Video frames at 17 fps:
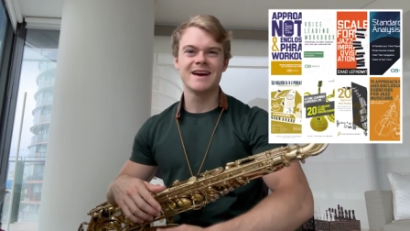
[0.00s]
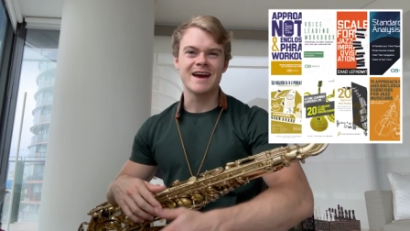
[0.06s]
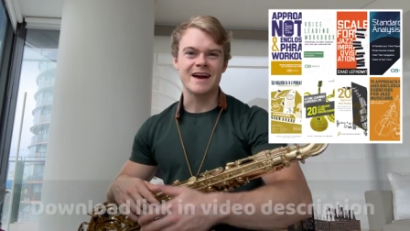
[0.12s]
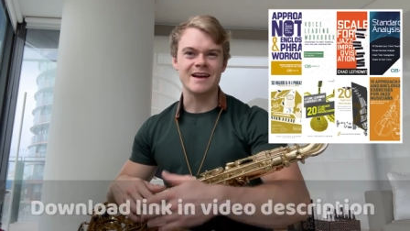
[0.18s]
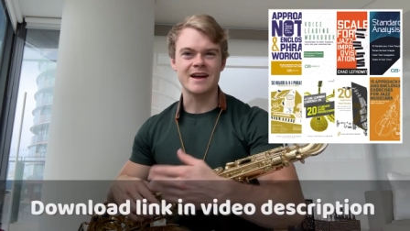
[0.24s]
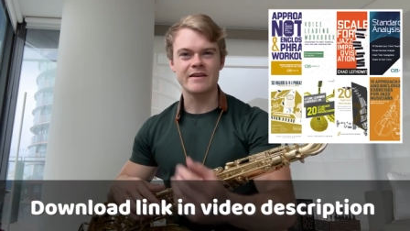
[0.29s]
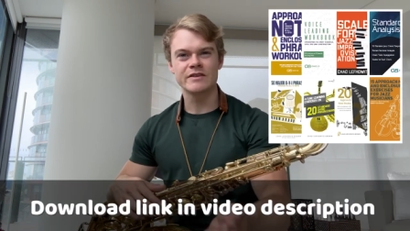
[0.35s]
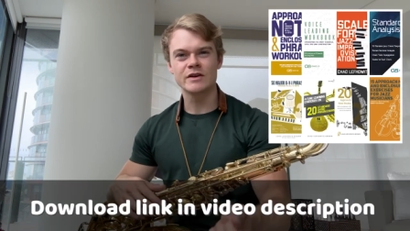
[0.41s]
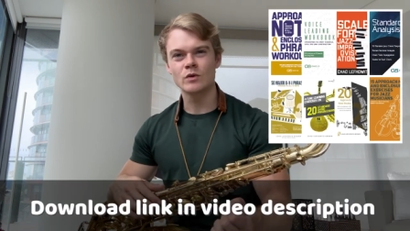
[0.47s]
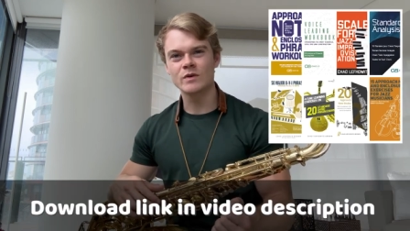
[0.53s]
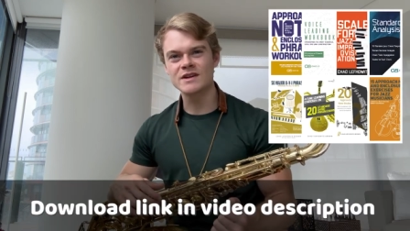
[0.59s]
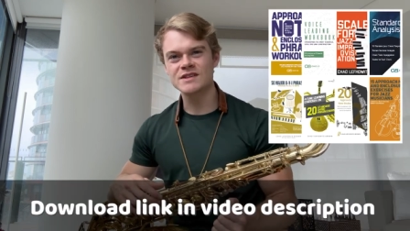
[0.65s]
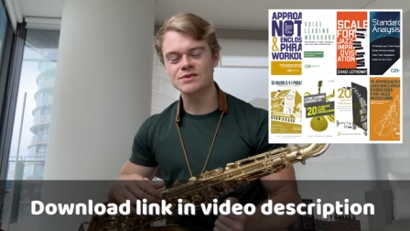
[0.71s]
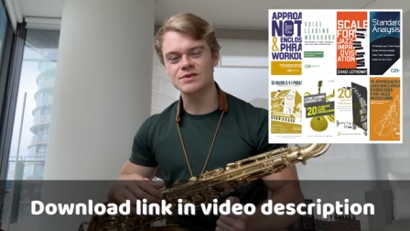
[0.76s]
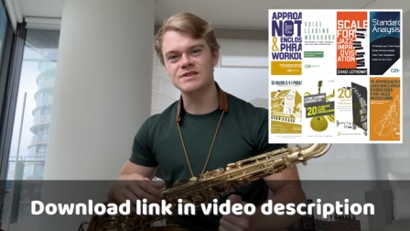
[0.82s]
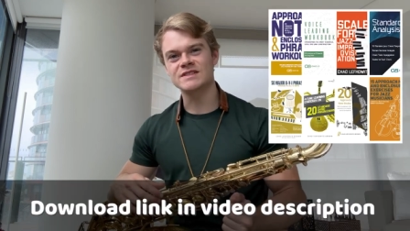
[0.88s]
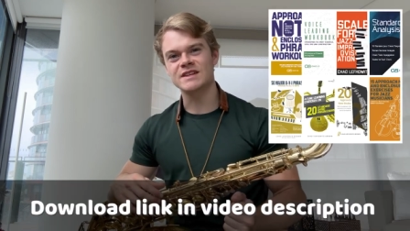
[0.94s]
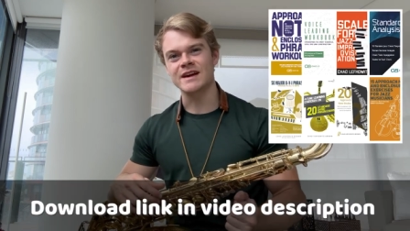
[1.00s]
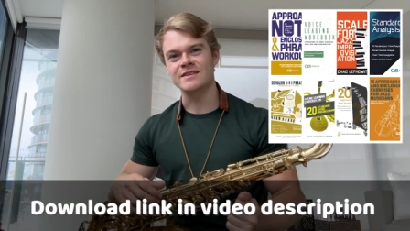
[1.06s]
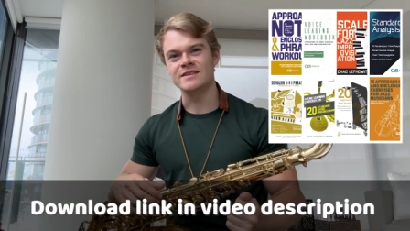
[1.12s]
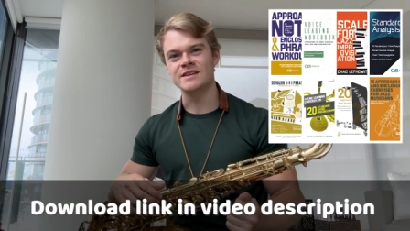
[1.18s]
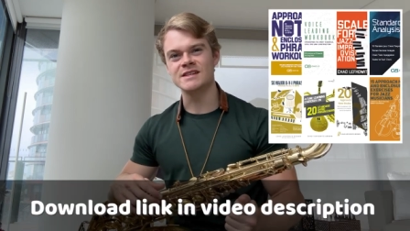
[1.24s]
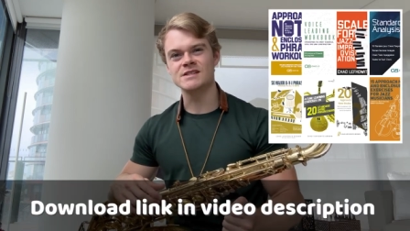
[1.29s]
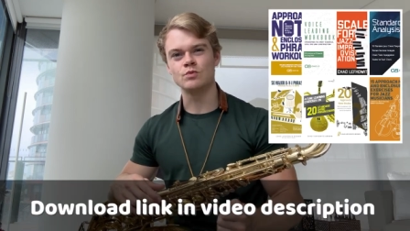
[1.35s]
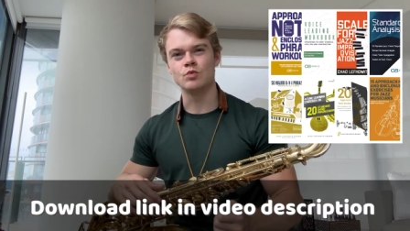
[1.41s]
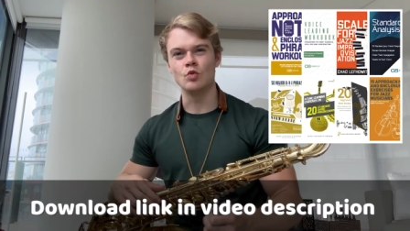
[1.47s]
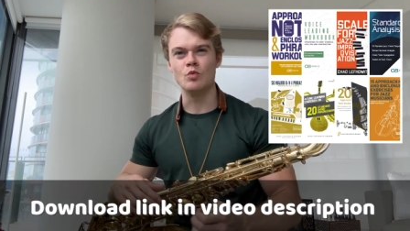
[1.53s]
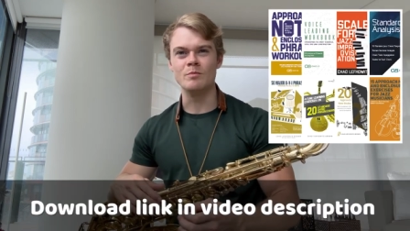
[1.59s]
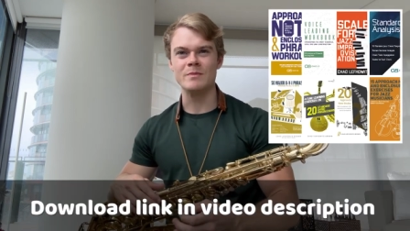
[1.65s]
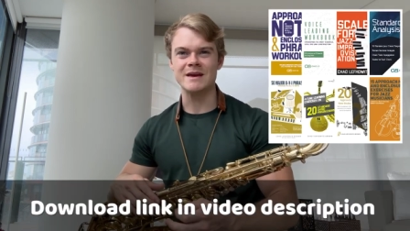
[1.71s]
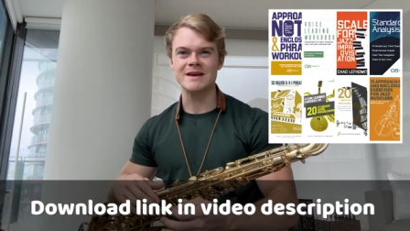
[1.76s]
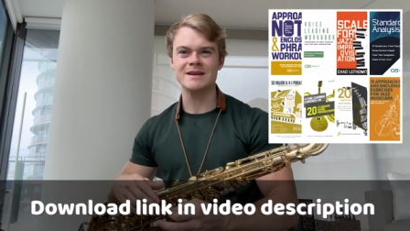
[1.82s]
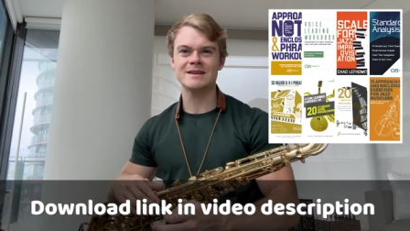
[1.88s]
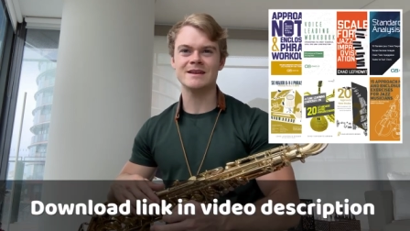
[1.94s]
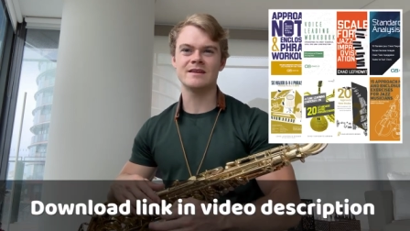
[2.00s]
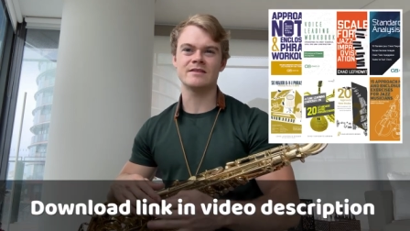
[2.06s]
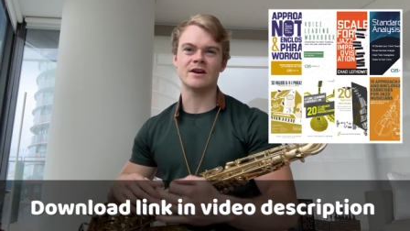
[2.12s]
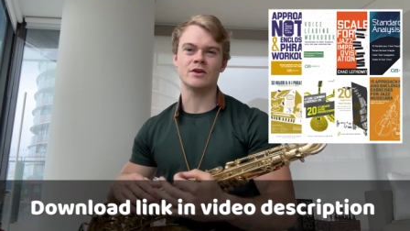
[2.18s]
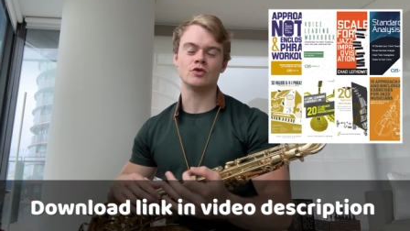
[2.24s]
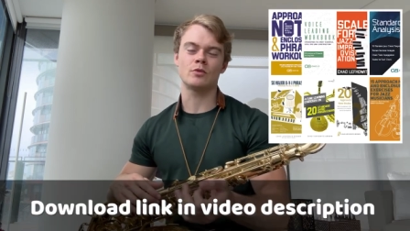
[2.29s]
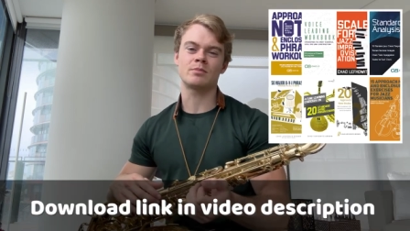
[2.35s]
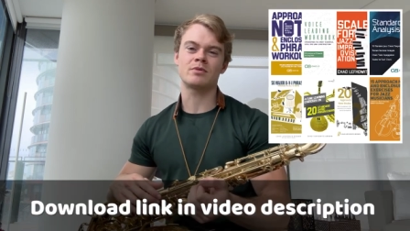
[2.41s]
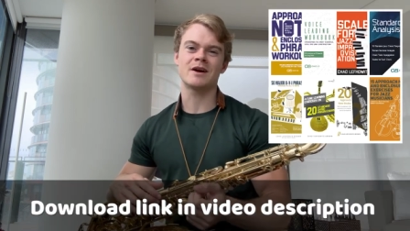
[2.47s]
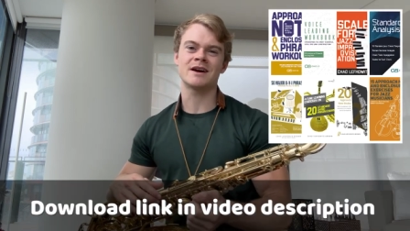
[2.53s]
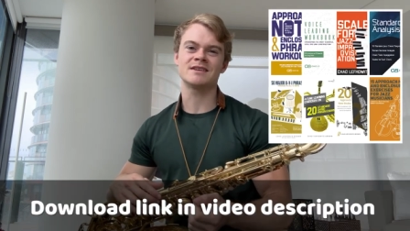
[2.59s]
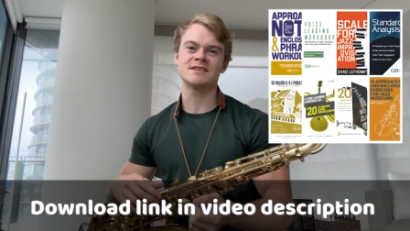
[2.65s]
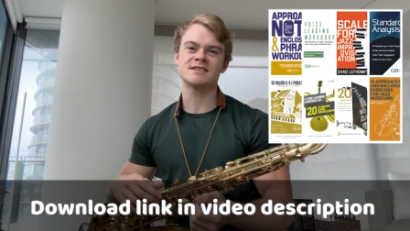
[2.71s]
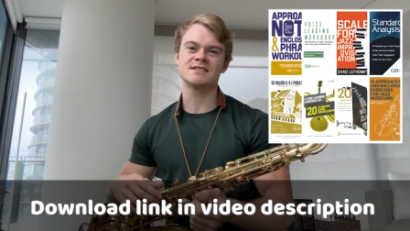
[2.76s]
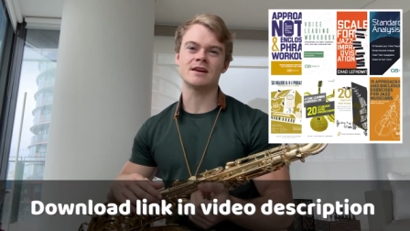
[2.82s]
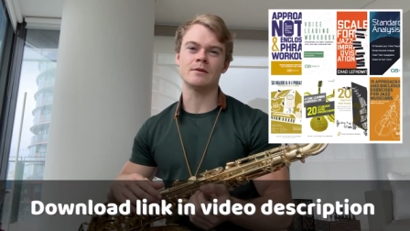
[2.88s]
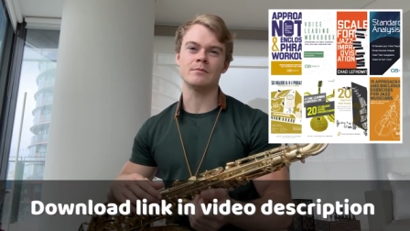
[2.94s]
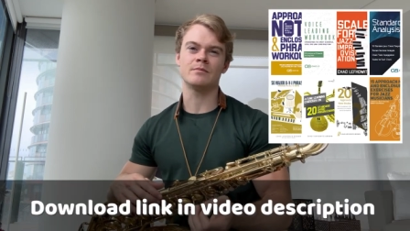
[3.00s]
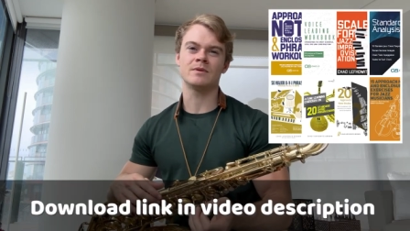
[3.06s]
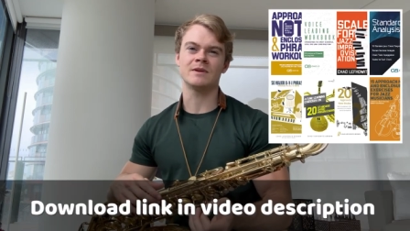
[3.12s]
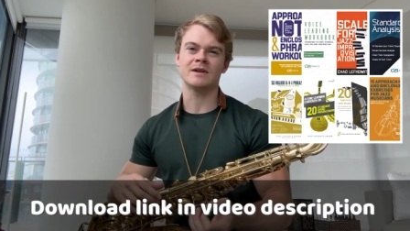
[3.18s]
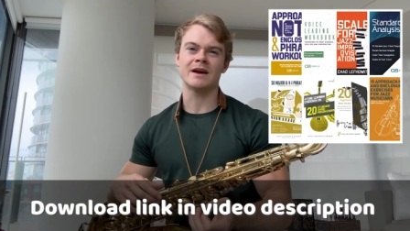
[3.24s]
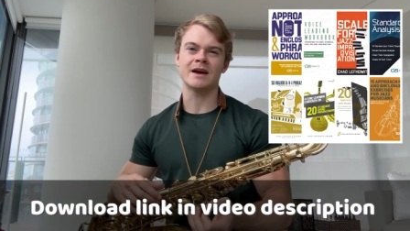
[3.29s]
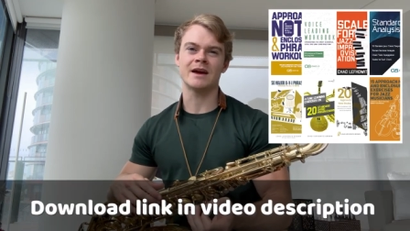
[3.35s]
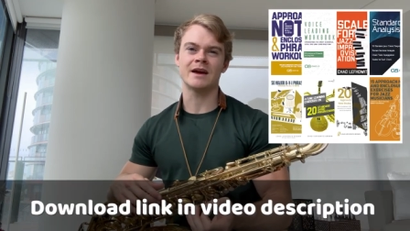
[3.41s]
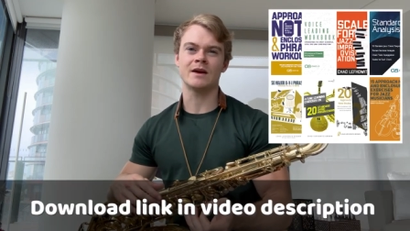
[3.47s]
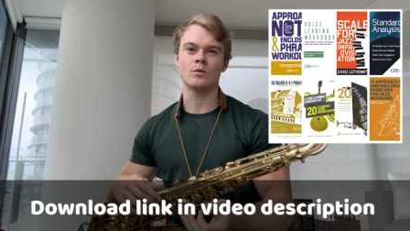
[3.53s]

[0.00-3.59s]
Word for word: And having a resource like this will mean that your practice and playing